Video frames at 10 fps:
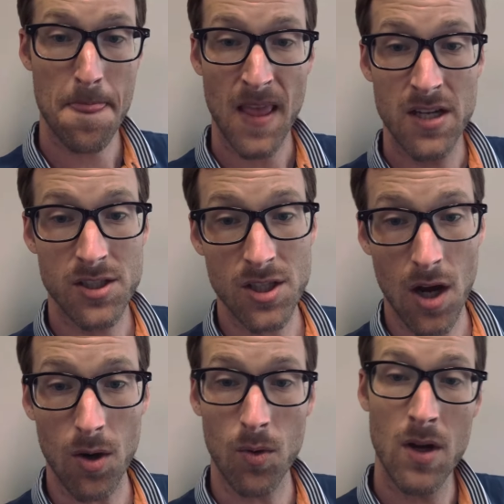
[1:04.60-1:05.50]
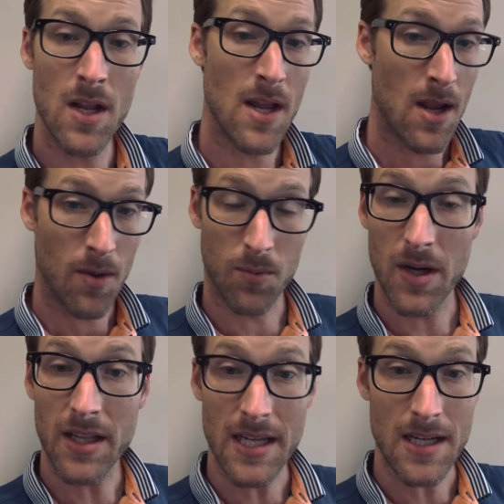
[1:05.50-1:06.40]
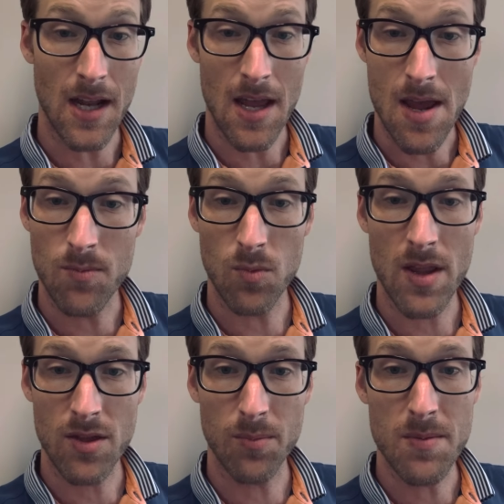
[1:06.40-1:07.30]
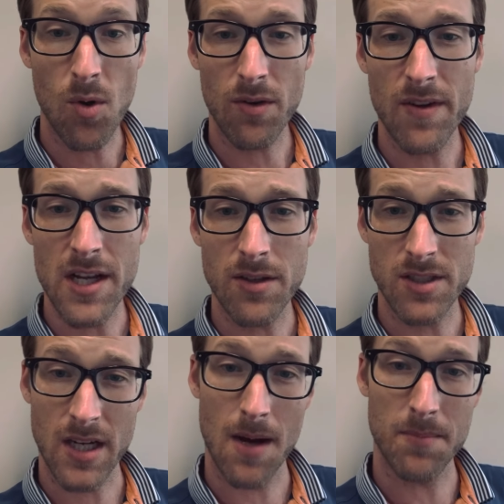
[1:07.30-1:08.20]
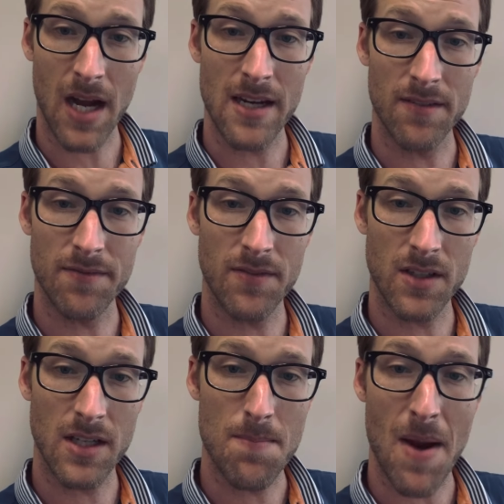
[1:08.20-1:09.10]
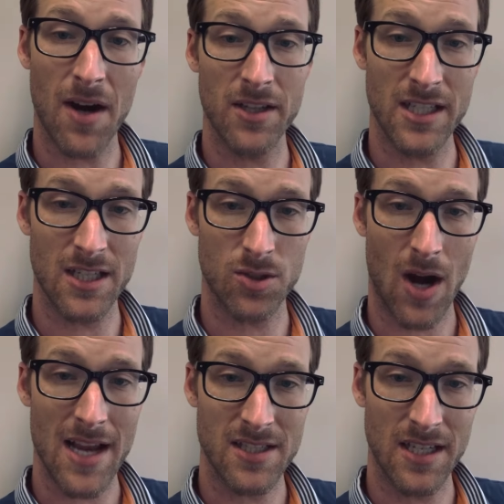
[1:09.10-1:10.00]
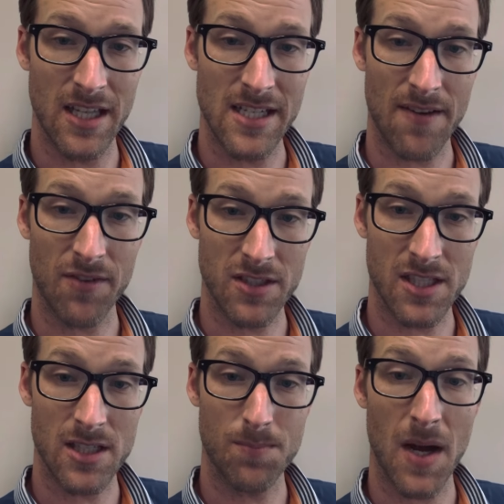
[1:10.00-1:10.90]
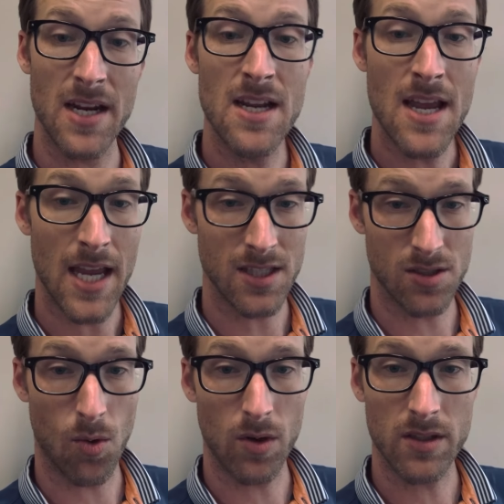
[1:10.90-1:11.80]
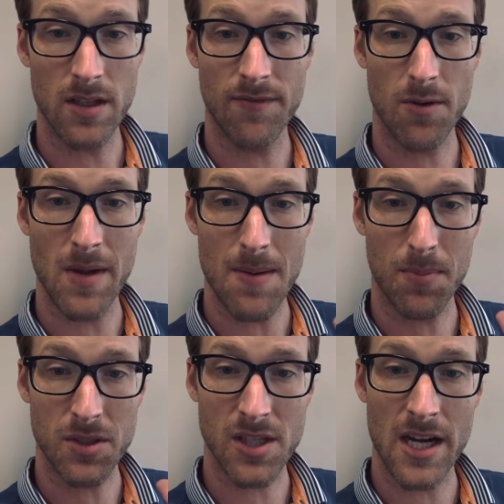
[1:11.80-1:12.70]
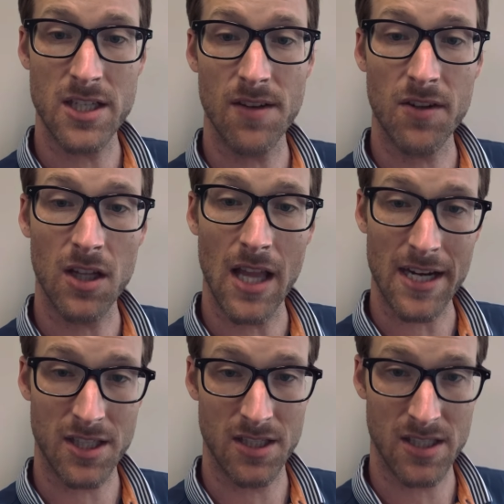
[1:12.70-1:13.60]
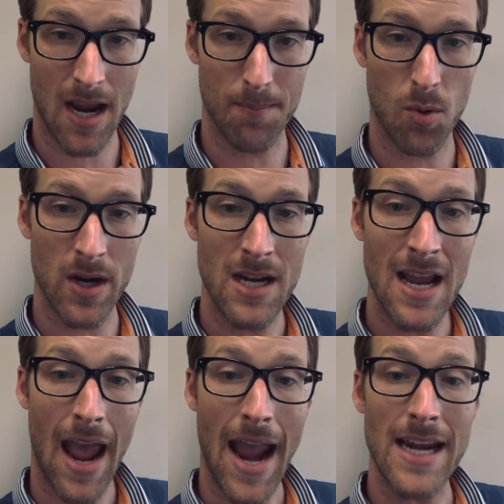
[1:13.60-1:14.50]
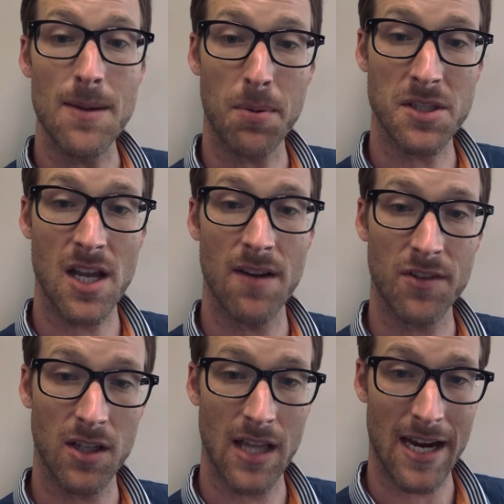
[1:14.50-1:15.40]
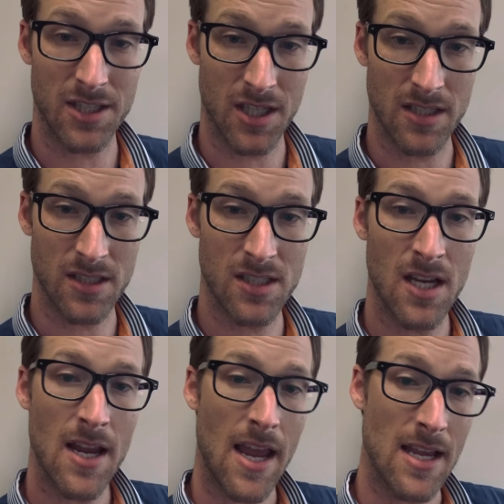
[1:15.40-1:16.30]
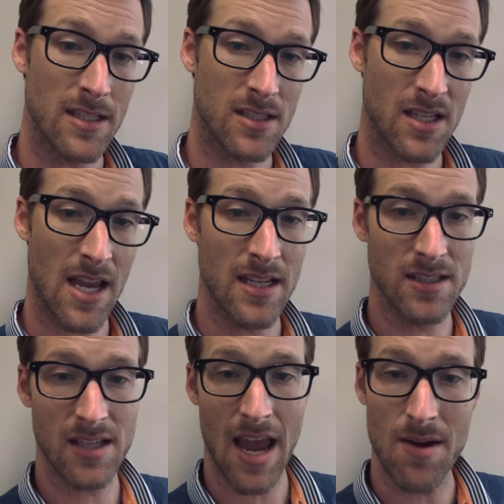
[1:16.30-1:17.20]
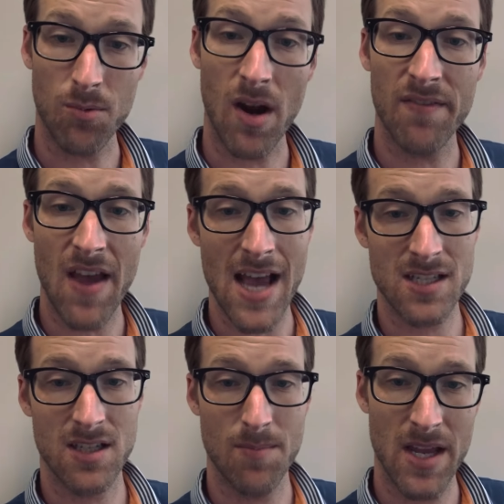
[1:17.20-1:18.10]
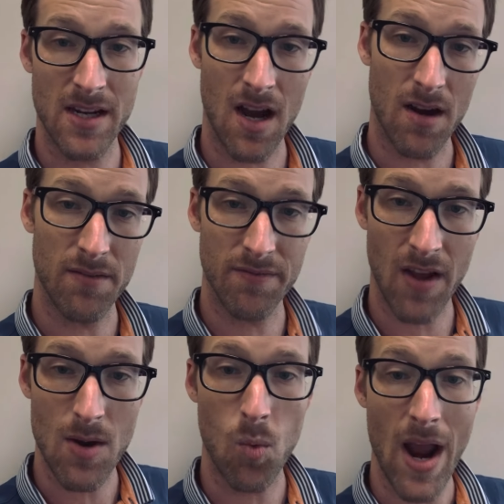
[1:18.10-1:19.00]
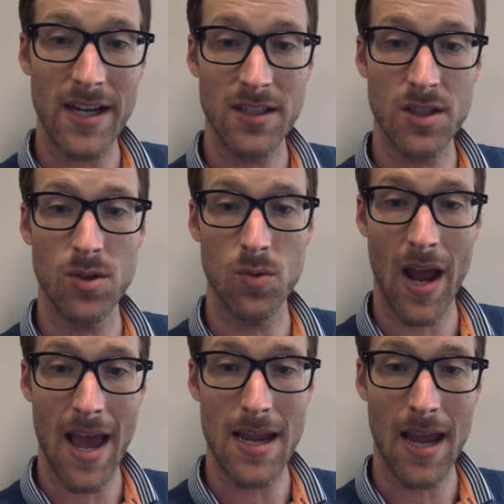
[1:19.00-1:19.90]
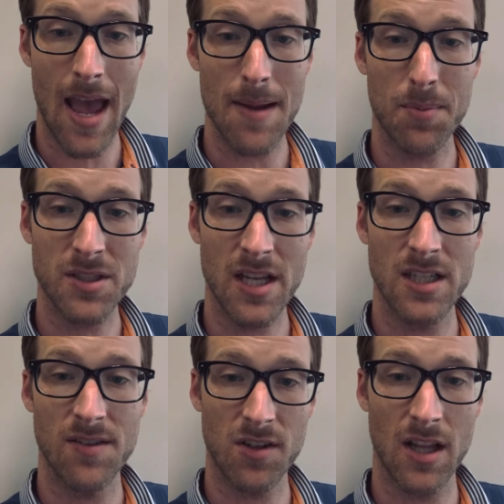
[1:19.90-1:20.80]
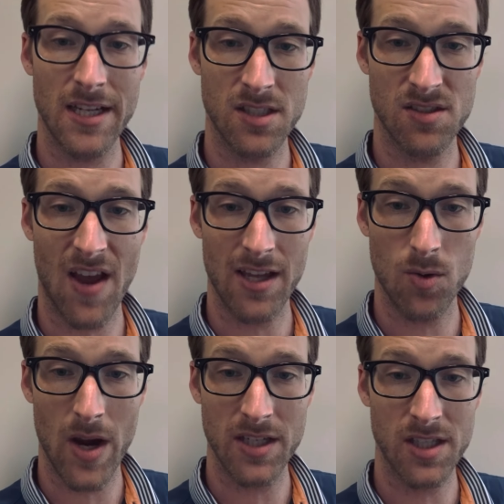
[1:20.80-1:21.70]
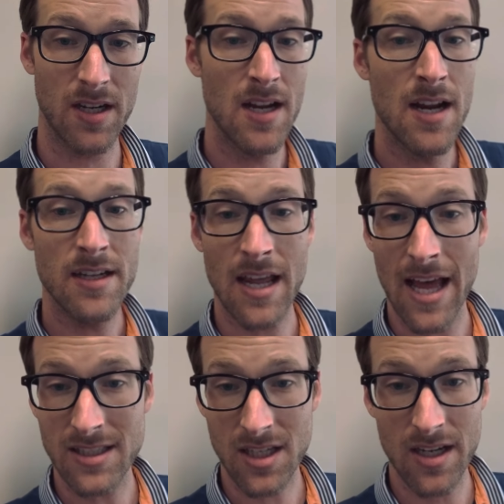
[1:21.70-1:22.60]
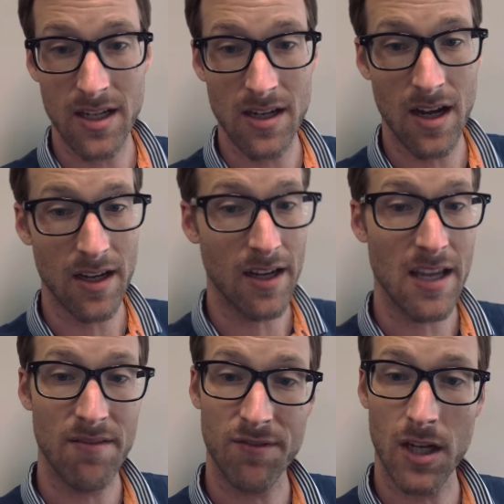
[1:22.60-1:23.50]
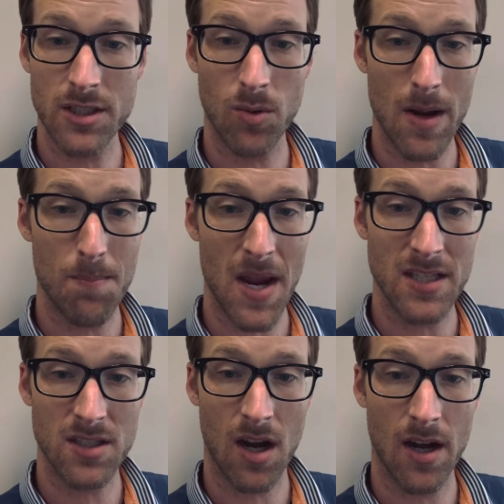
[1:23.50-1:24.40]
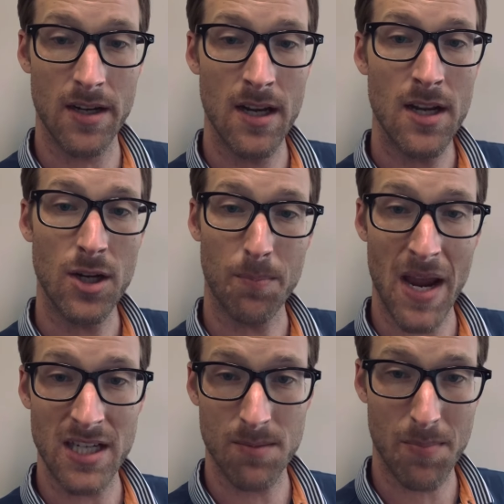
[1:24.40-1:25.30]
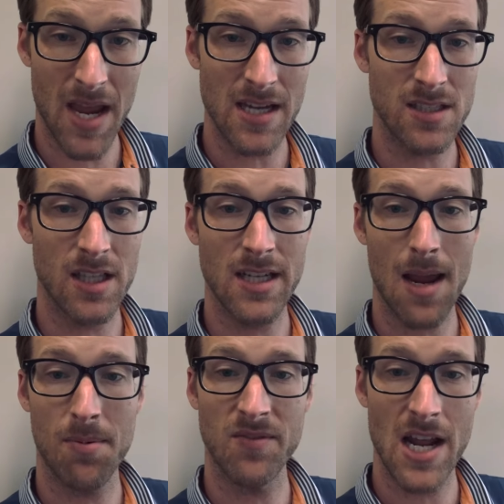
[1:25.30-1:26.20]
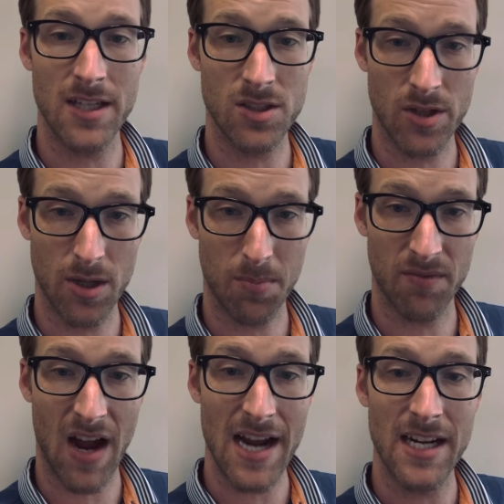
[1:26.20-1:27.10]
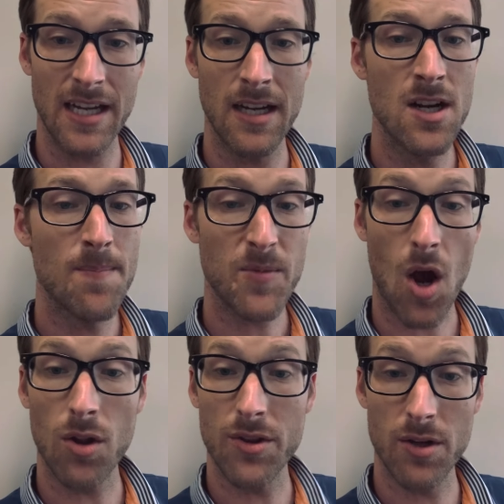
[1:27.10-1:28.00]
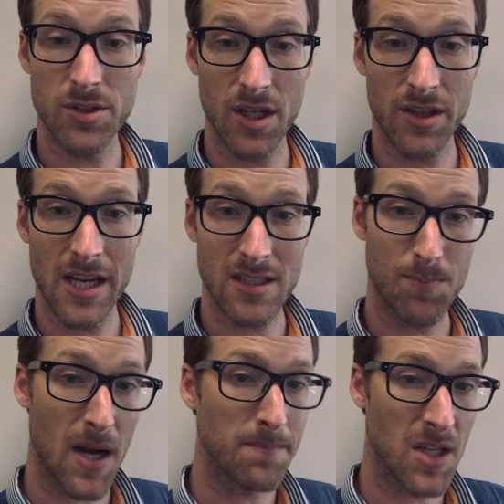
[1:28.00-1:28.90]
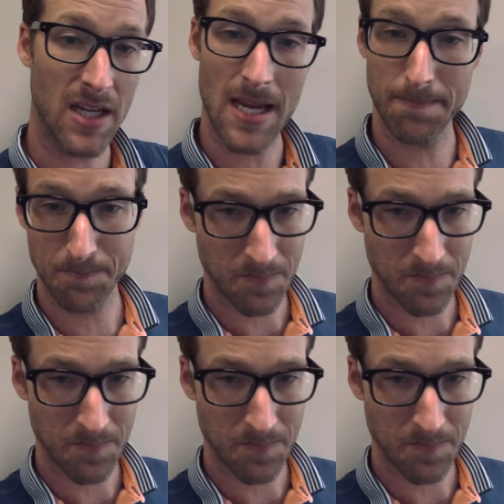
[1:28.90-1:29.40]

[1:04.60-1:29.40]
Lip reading: So really, and there'll be more videos to come kind of comparing and contrasting the differences, but historically, from a percentage of collection standpoint, 80% of collections is a rough estimate of a way to do a percentage of collections valuation. Now that's gonna again fluctuate based on your patient base, the type of dentistry you're providing, all of those good things. But again,